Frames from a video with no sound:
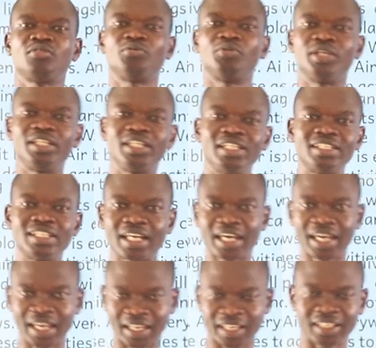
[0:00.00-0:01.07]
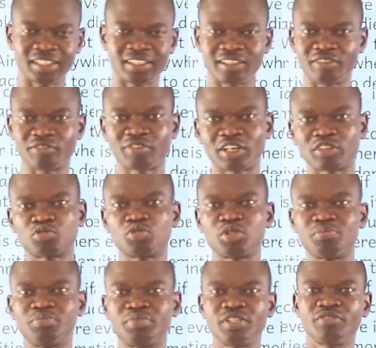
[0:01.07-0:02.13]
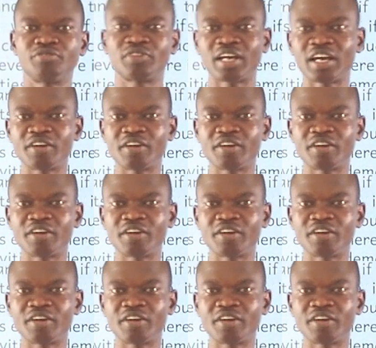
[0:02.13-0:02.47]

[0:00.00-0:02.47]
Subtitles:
we need air. In fact, we breathe